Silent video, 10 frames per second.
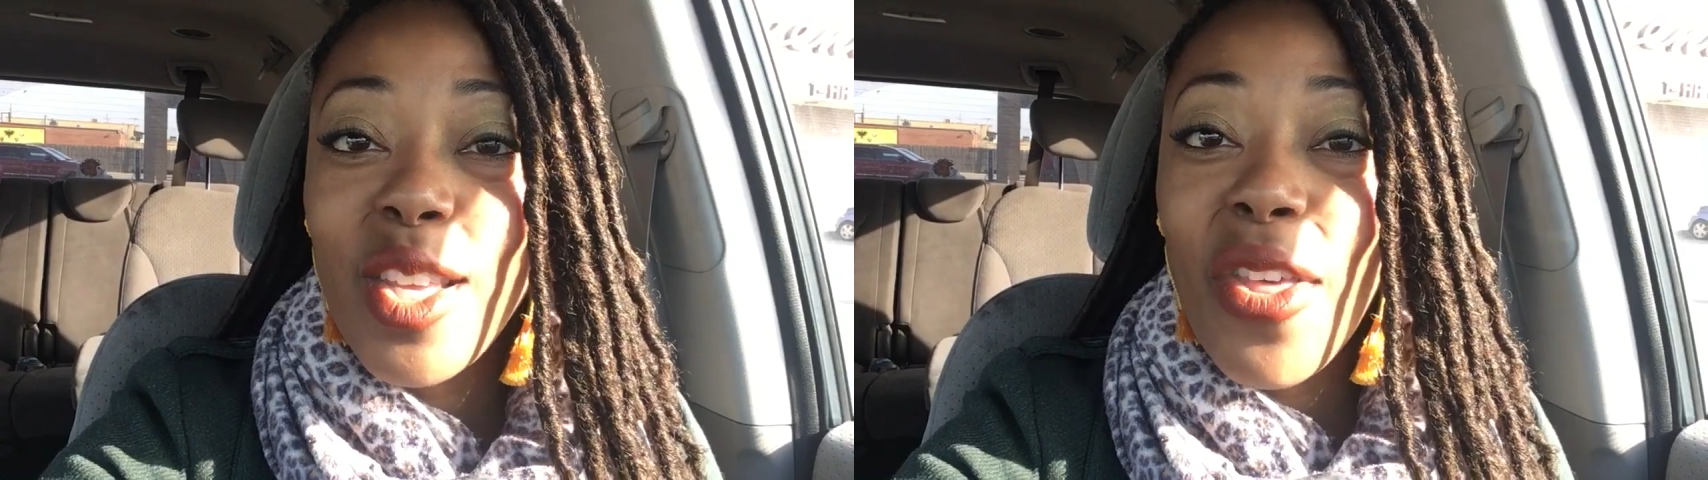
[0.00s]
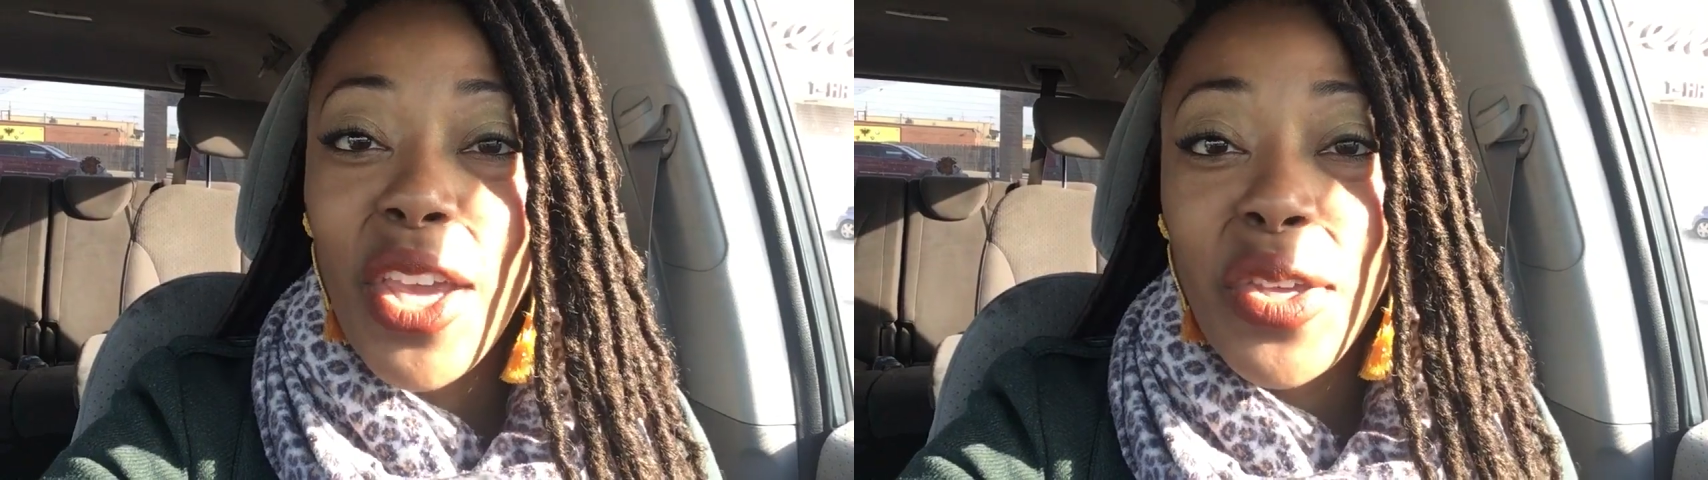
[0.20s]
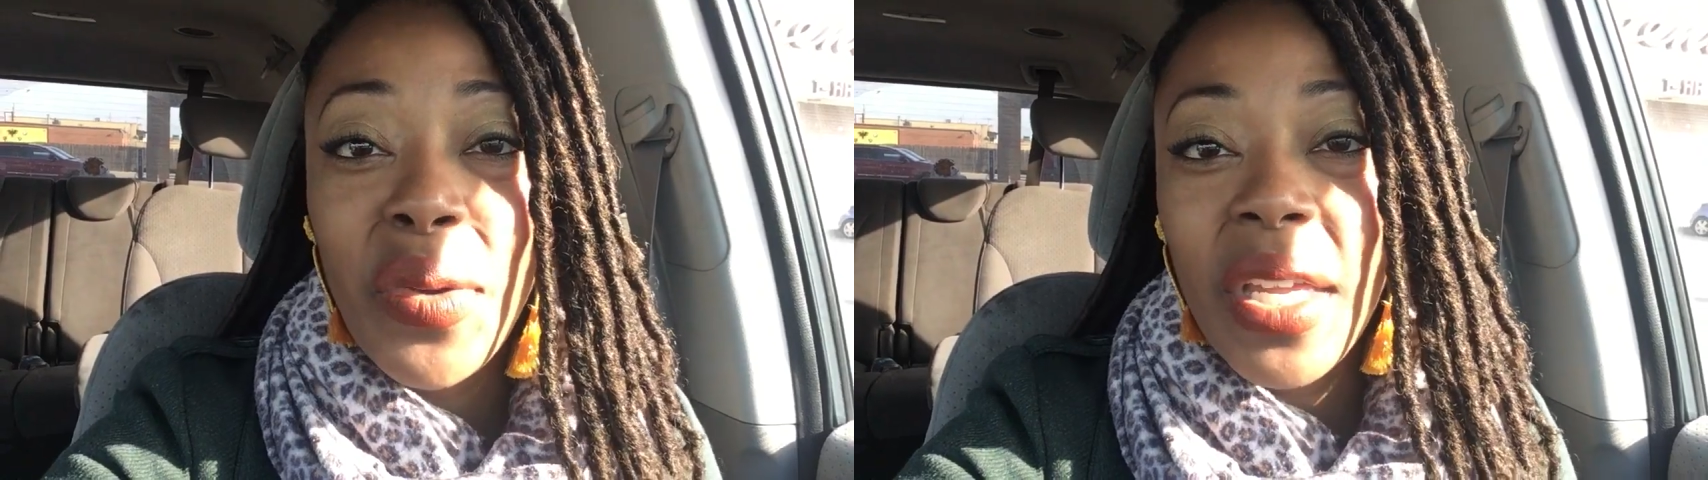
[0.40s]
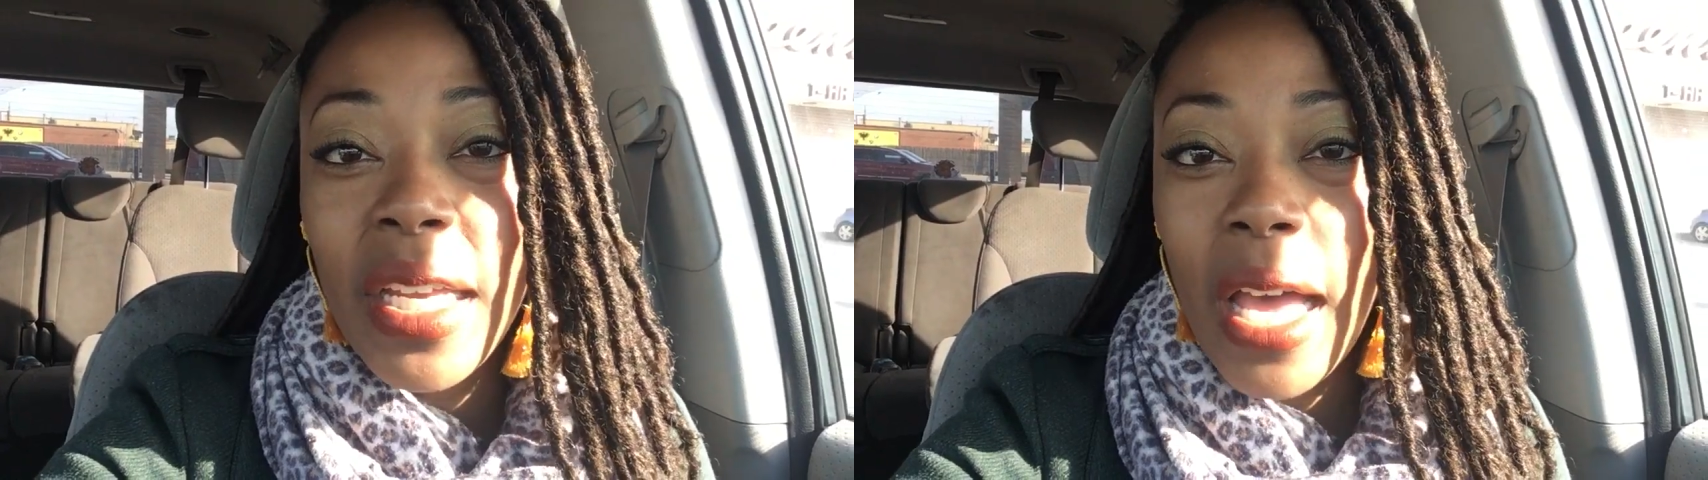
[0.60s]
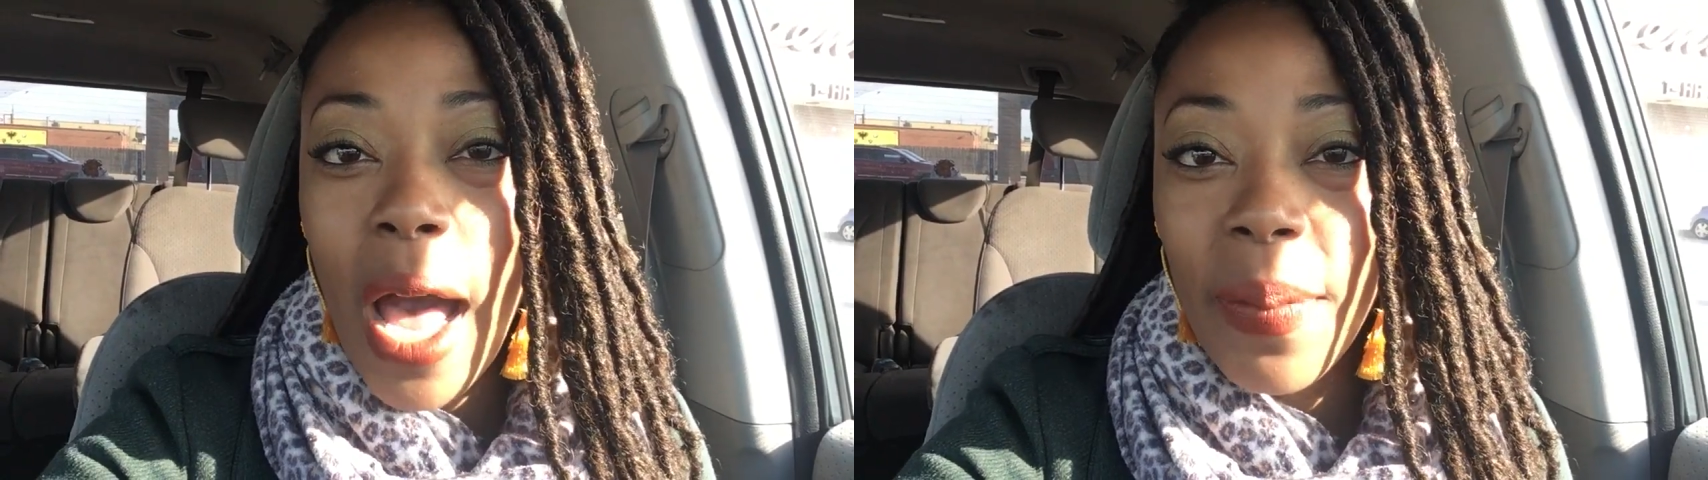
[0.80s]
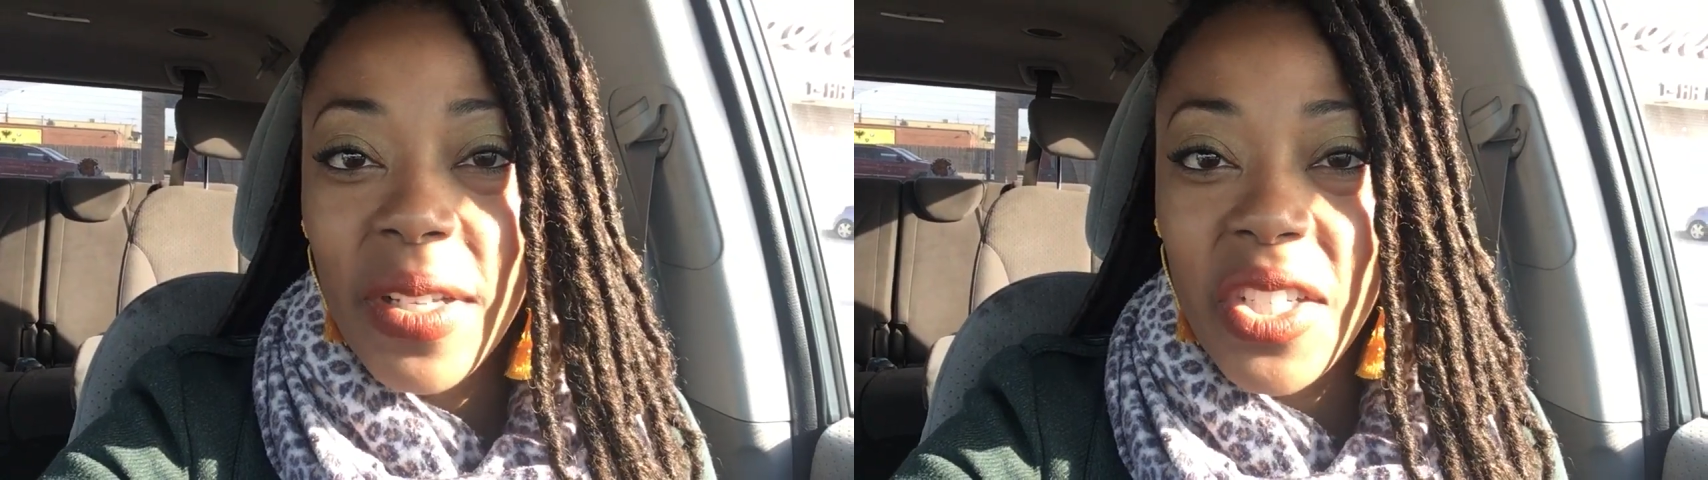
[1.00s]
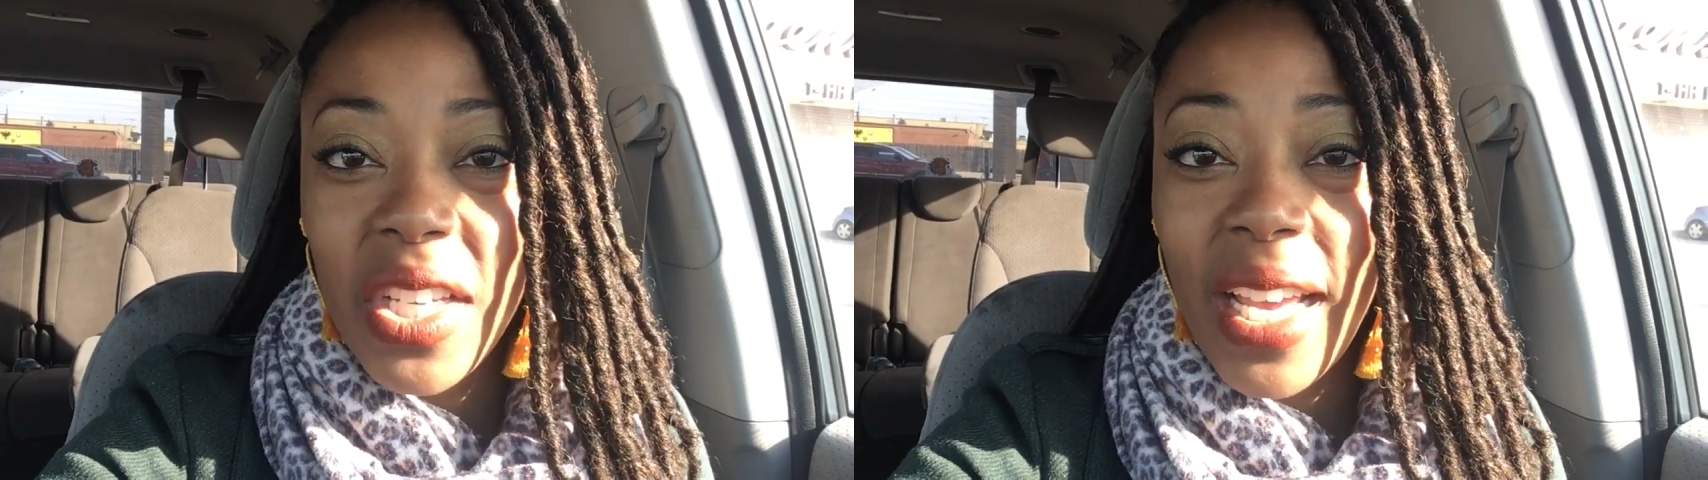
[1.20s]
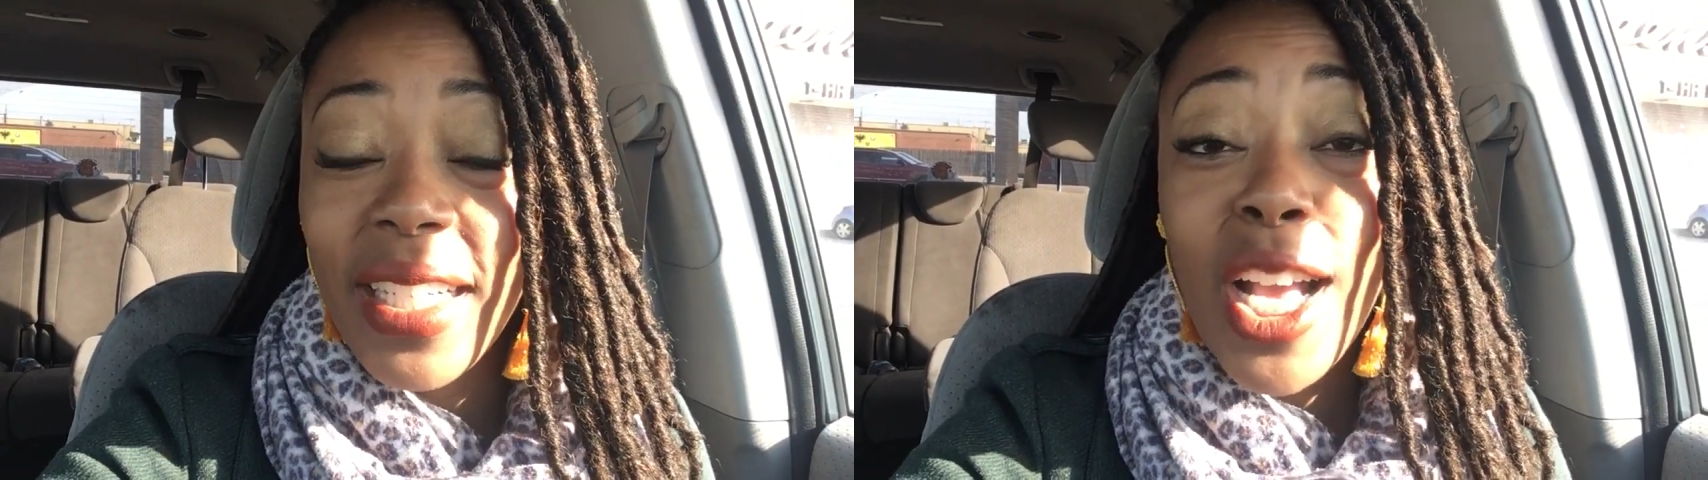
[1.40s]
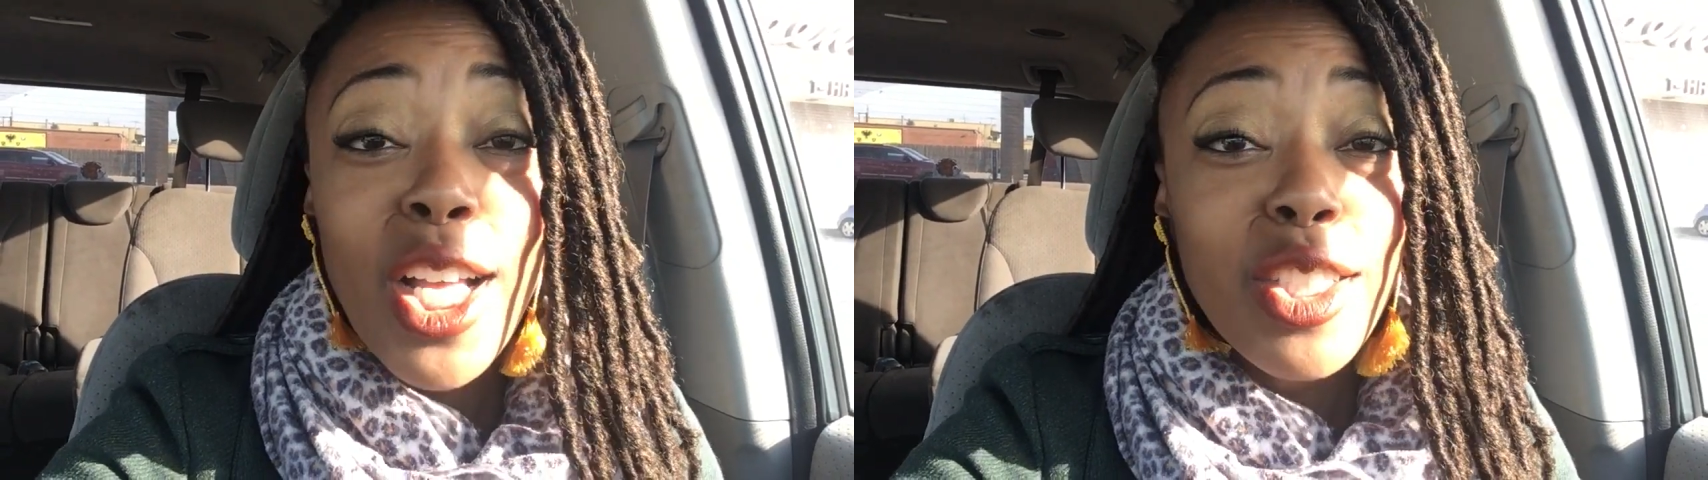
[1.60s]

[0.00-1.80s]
so that you can accomplish it.